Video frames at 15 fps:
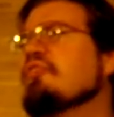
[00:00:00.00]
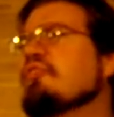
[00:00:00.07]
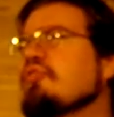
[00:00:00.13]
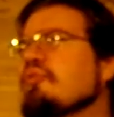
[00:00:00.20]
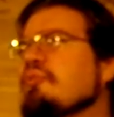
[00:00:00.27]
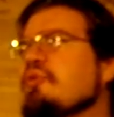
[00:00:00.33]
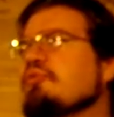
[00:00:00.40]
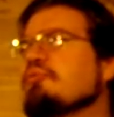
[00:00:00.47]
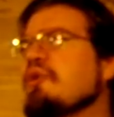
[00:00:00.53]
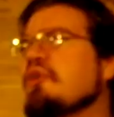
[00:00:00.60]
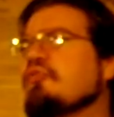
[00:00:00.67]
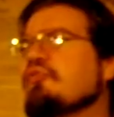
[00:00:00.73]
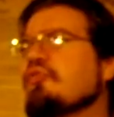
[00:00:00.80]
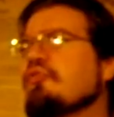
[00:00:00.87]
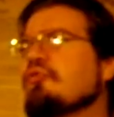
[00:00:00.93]
it's the best part
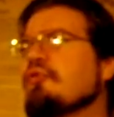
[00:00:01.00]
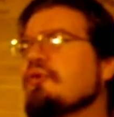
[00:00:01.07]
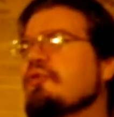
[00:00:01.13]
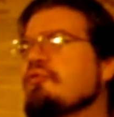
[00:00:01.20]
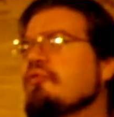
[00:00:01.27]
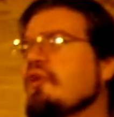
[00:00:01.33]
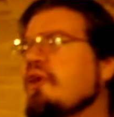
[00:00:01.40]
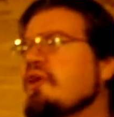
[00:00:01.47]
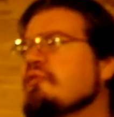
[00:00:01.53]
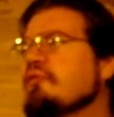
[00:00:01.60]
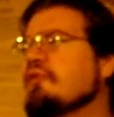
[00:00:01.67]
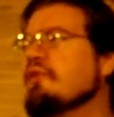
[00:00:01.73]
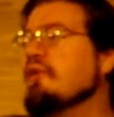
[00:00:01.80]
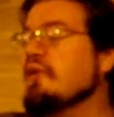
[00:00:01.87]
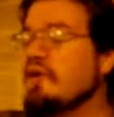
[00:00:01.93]
of 6:45,
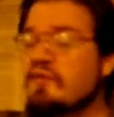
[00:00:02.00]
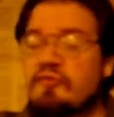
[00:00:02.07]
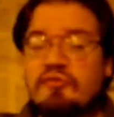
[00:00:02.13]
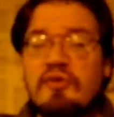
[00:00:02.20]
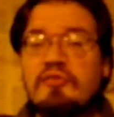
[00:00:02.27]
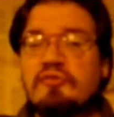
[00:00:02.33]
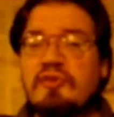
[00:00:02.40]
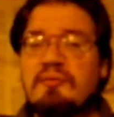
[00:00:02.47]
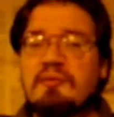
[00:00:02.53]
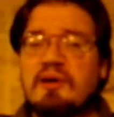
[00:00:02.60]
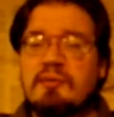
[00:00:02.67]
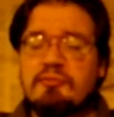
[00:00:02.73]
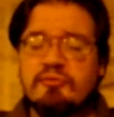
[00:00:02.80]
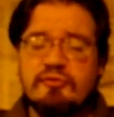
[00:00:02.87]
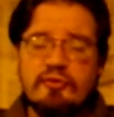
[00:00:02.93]
and the sun's coming
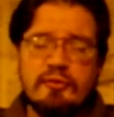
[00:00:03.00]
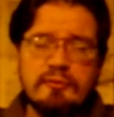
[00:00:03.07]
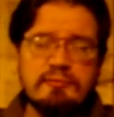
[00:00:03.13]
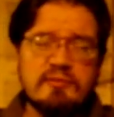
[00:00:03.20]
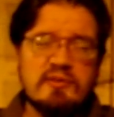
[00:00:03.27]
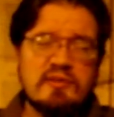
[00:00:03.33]
up, so